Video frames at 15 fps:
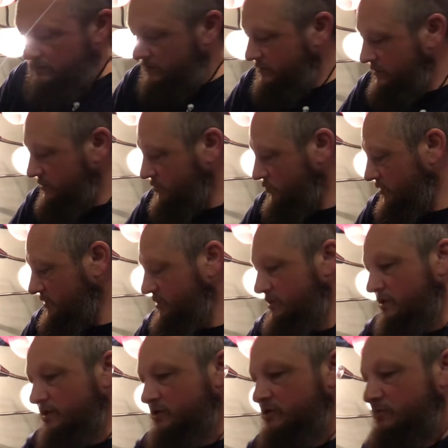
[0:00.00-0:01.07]
So once you
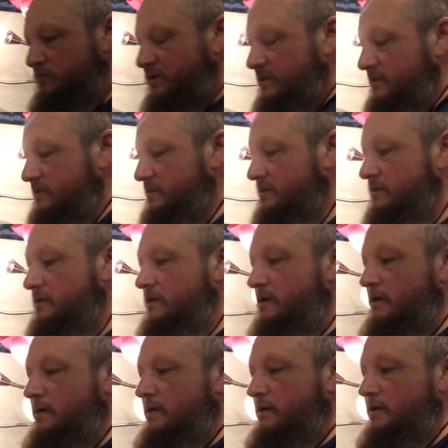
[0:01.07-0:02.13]
got your piece of
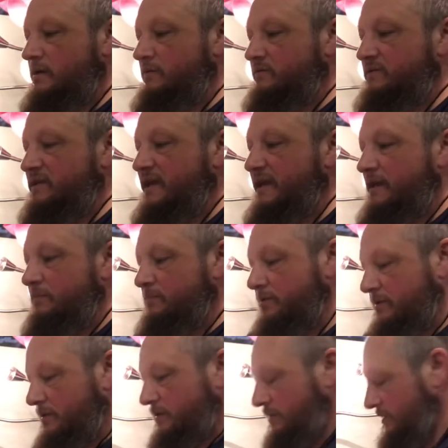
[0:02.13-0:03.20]
tape
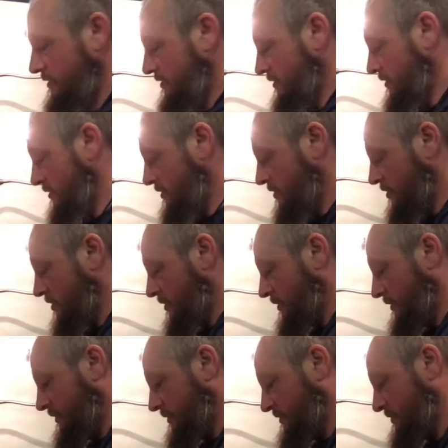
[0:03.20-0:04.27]
on
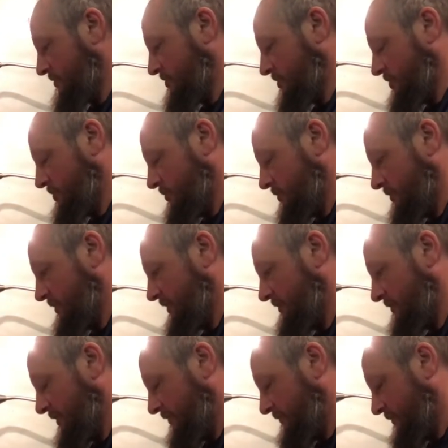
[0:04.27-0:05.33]
it securely,
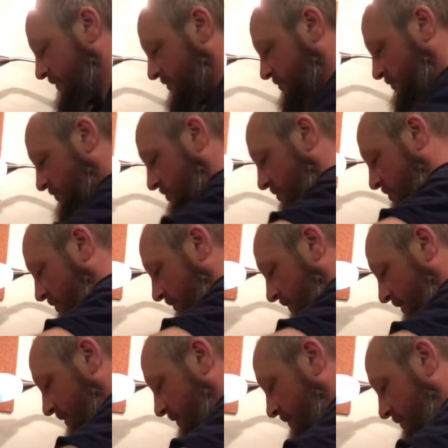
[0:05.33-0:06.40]
like so it's on
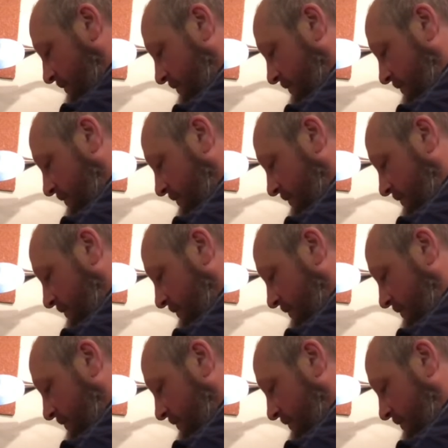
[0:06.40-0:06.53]
there,